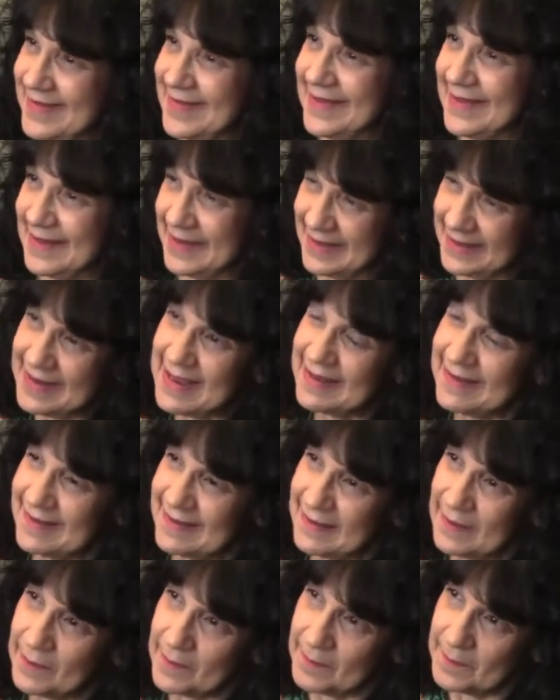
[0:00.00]
great. And you
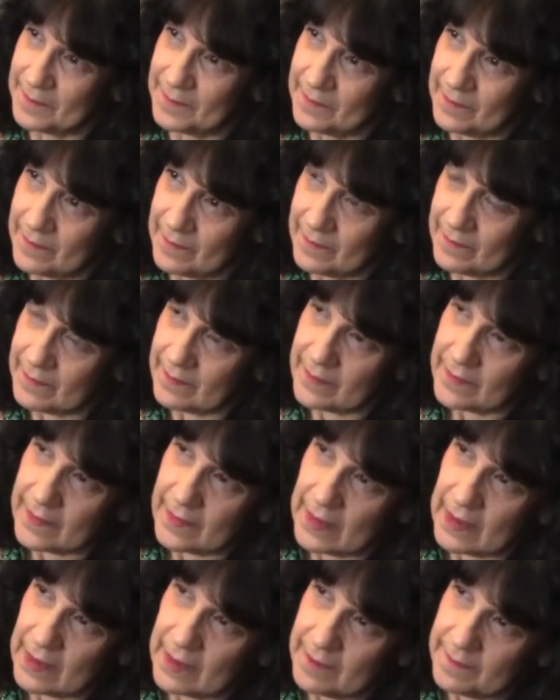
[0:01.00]
found a way.
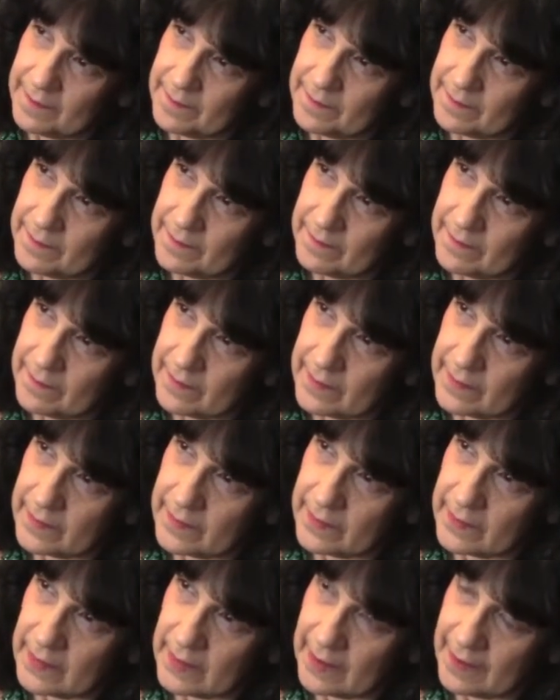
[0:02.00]
So how do you
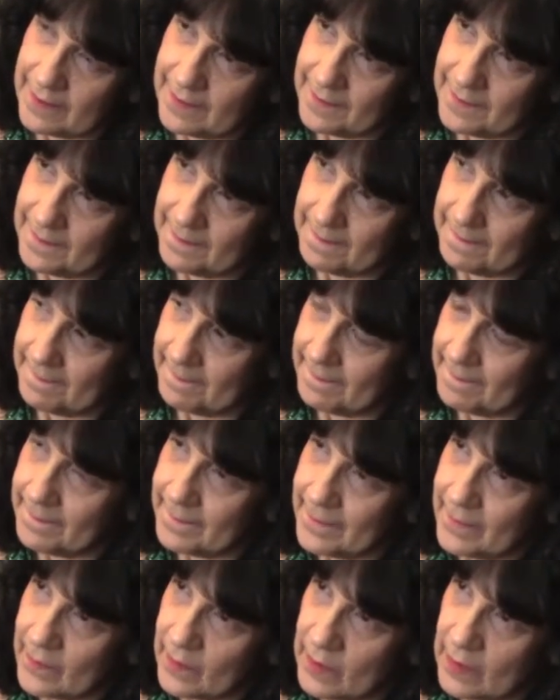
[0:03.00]
balance between
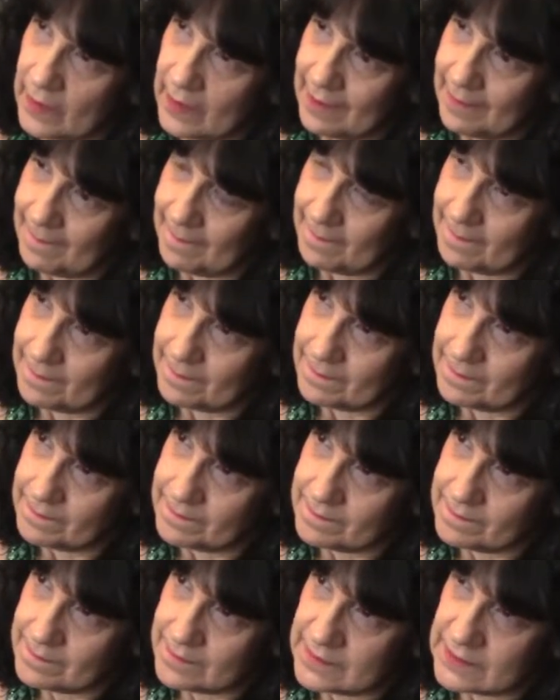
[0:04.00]
being a
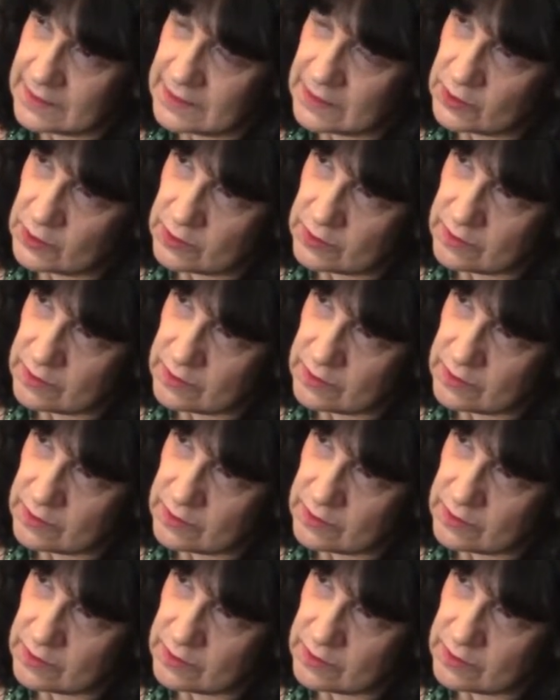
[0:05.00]
psychologist and